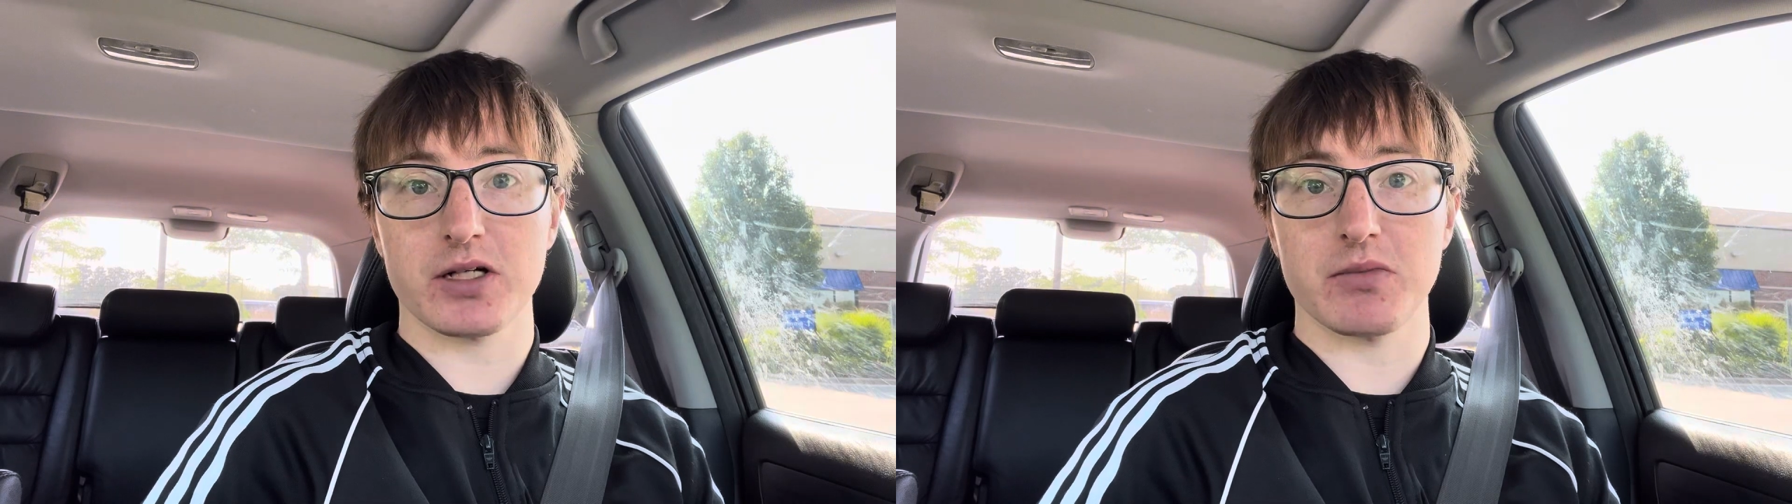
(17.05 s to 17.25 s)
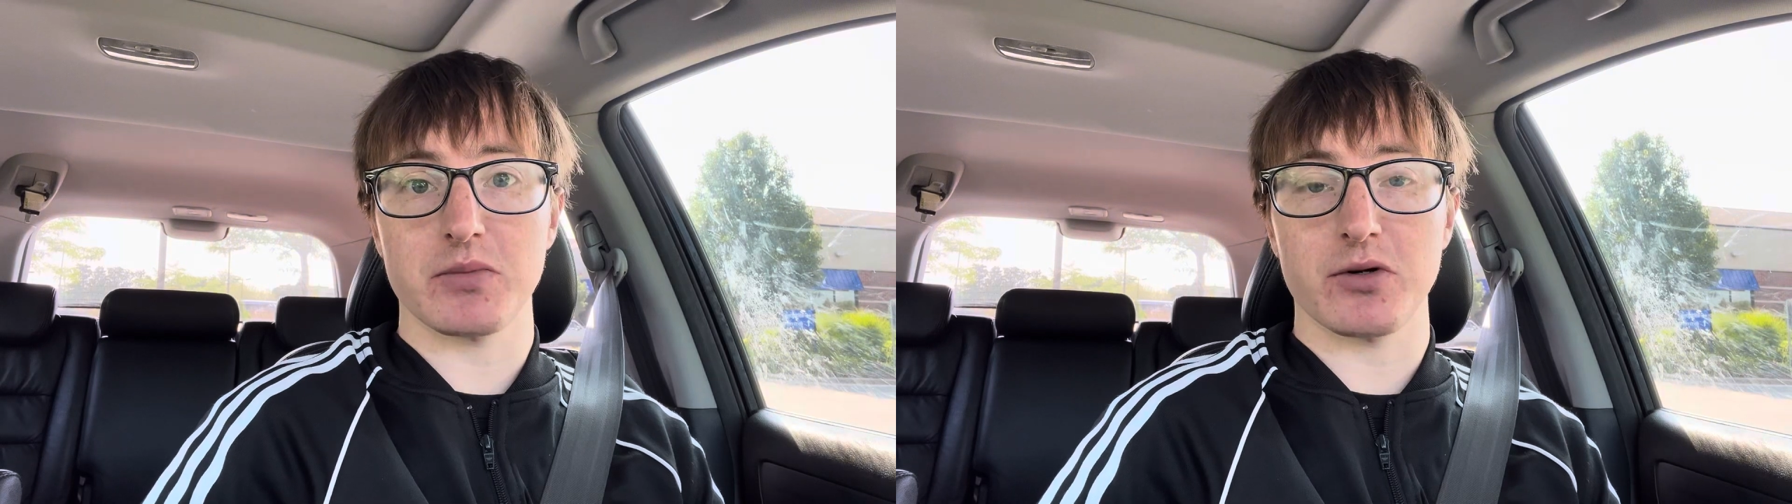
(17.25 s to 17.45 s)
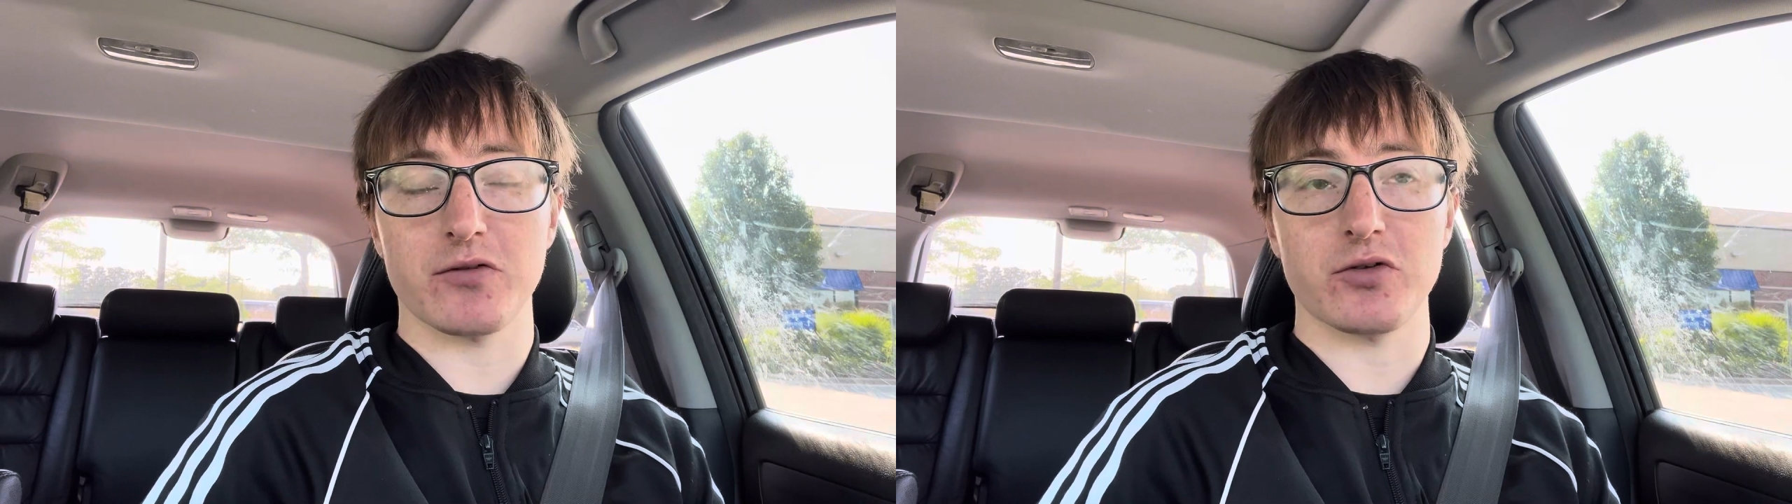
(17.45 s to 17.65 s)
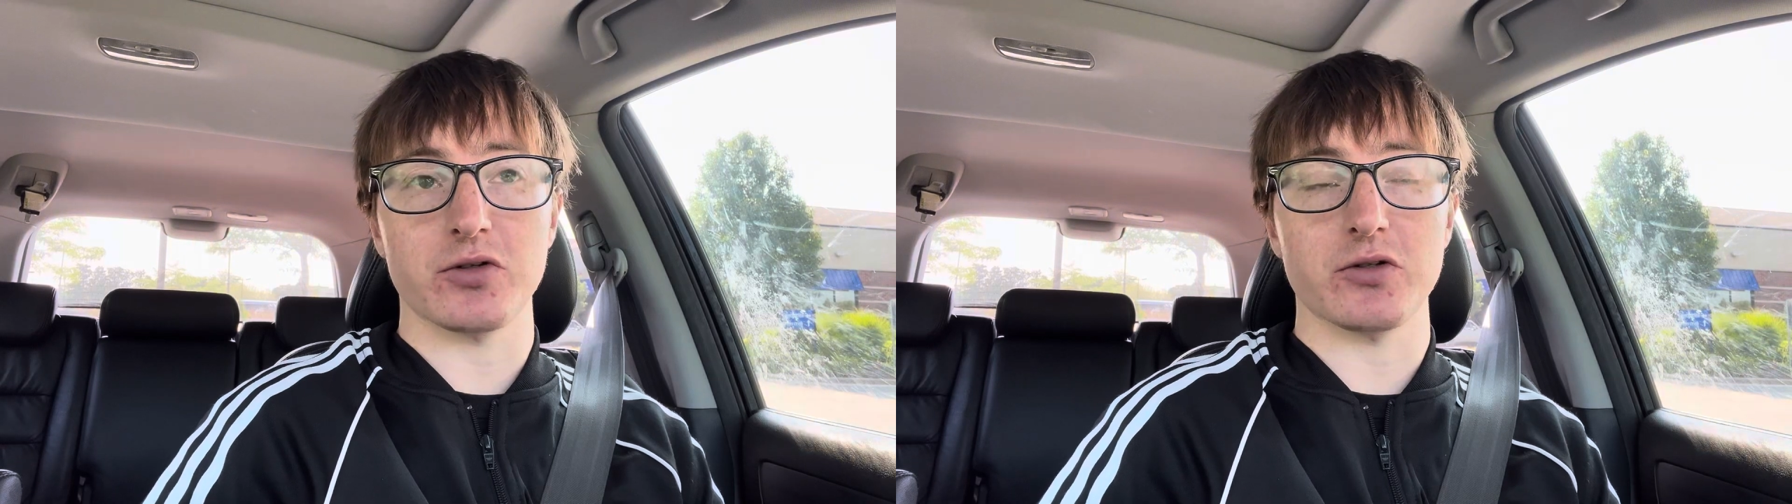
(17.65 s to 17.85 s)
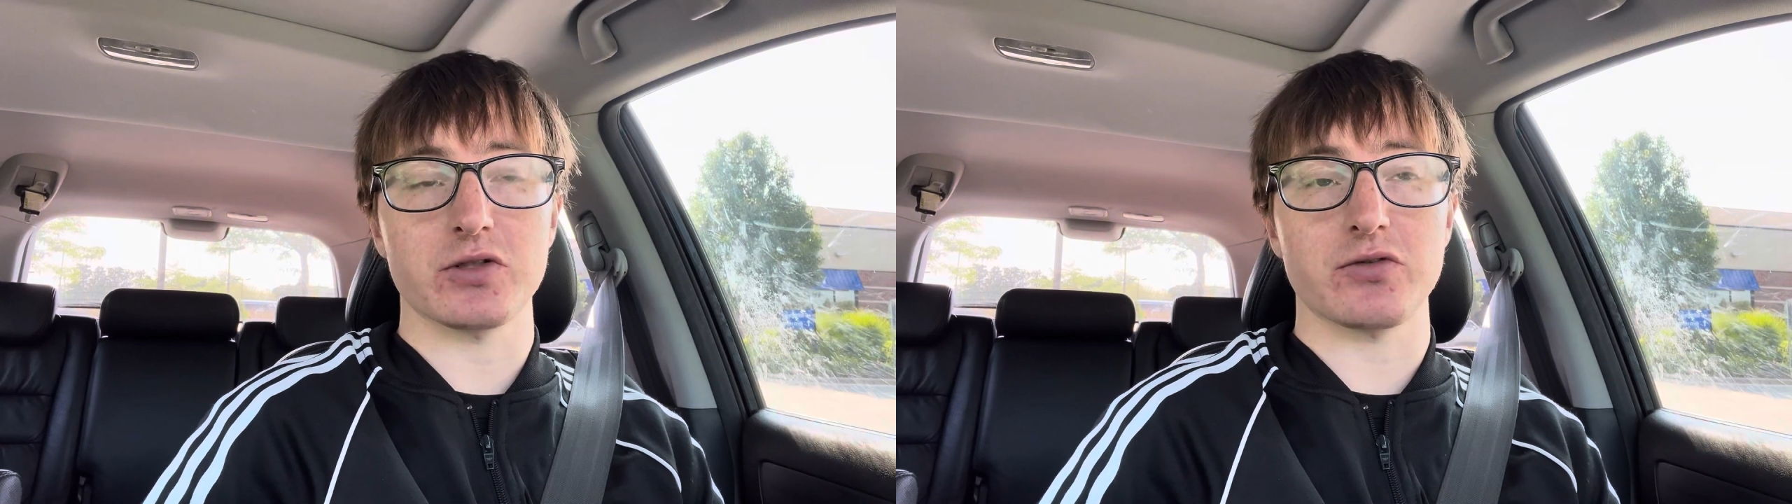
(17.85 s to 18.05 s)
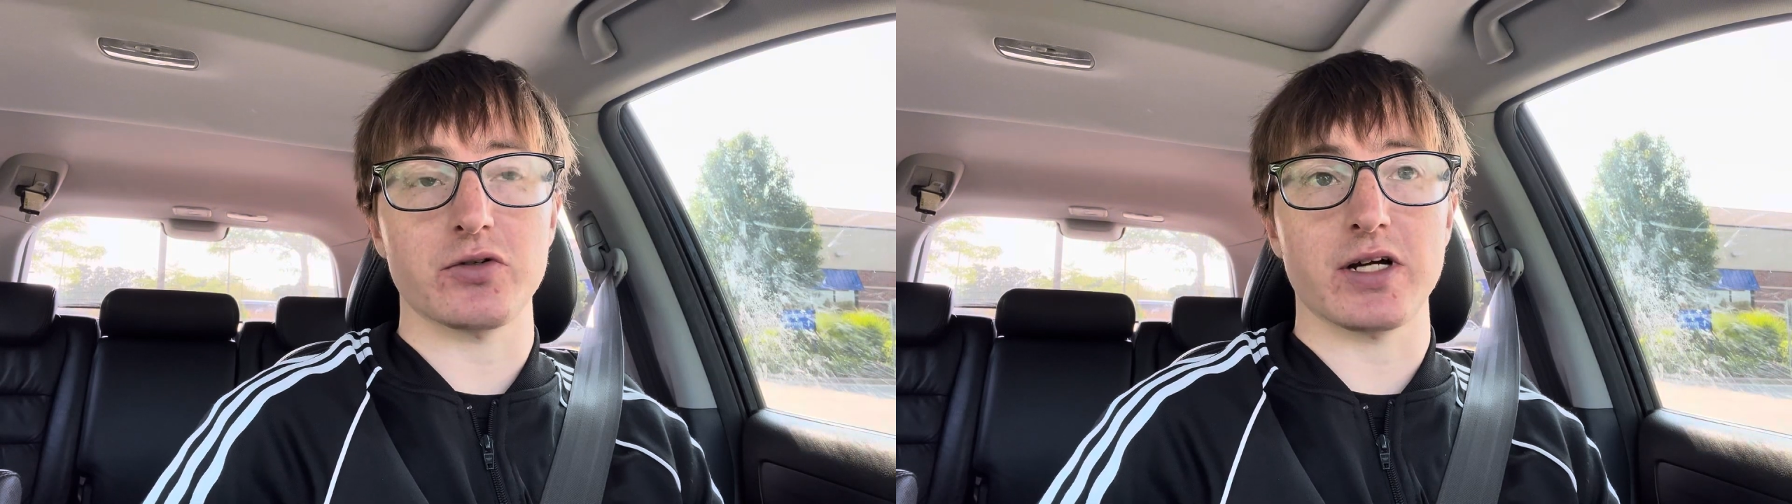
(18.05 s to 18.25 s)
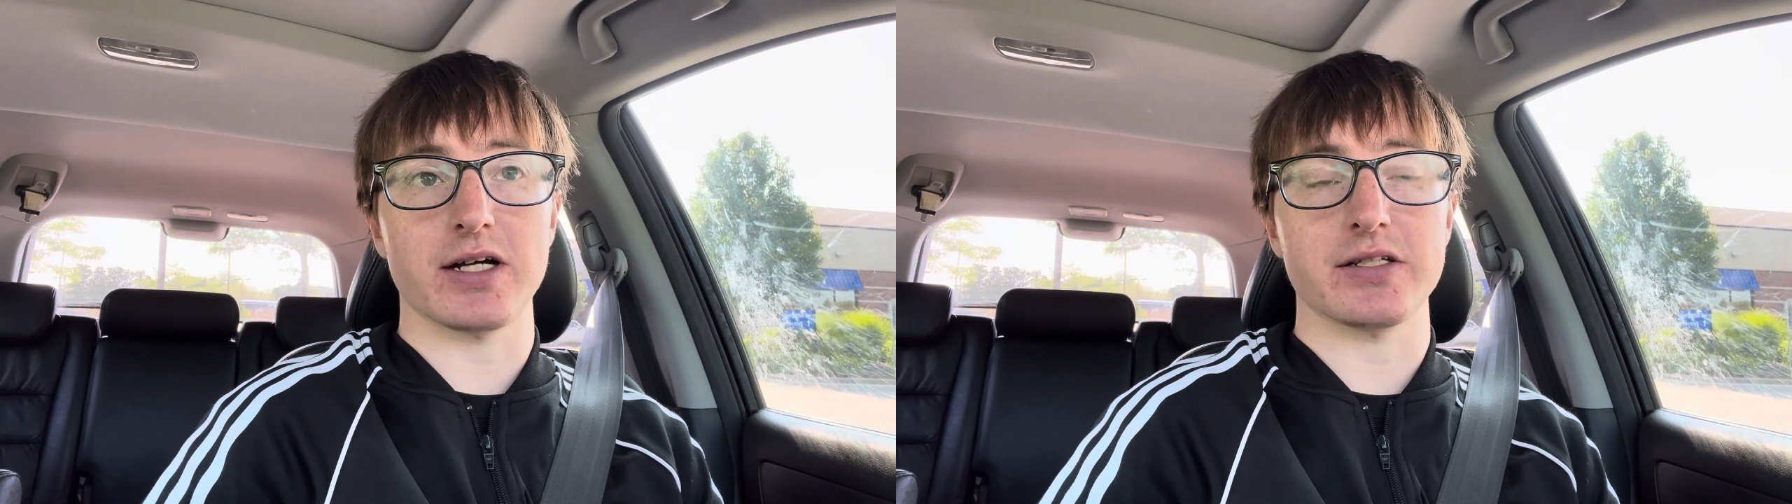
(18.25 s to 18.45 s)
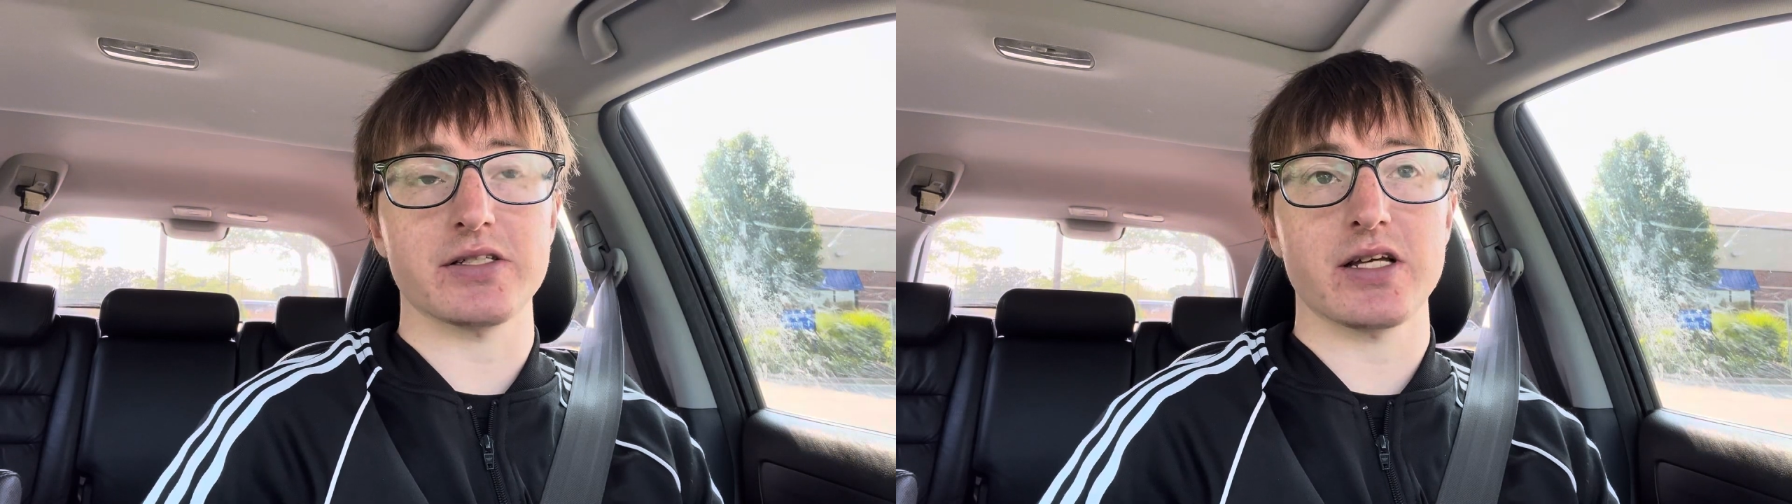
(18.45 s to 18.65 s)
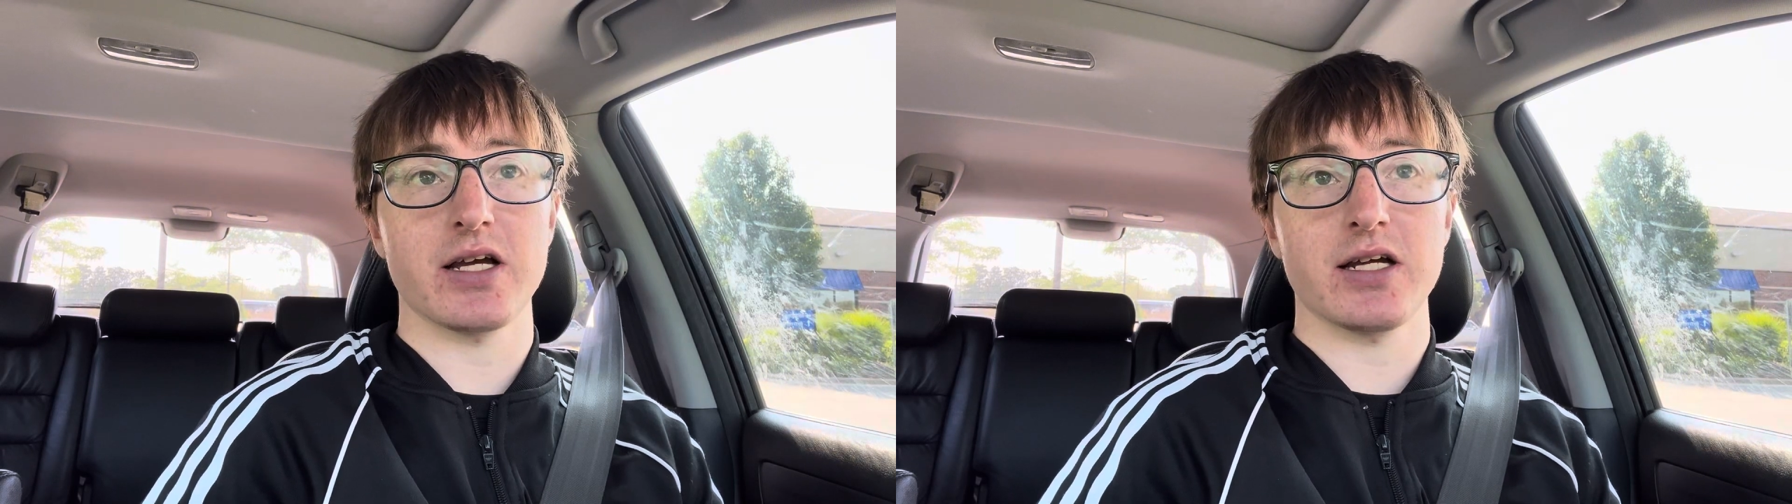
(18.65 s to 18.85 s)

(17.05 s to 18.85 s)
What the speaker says: I'm going to be reviewing those for you guys